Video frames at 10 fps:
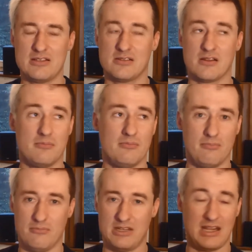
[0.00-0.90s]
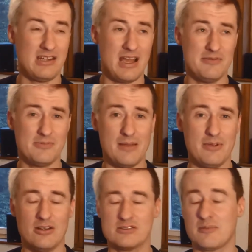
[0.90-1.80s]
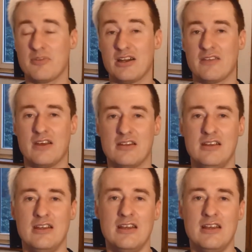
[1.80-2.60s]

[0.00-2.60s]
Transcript: I saw them 10 times maybe or something like that.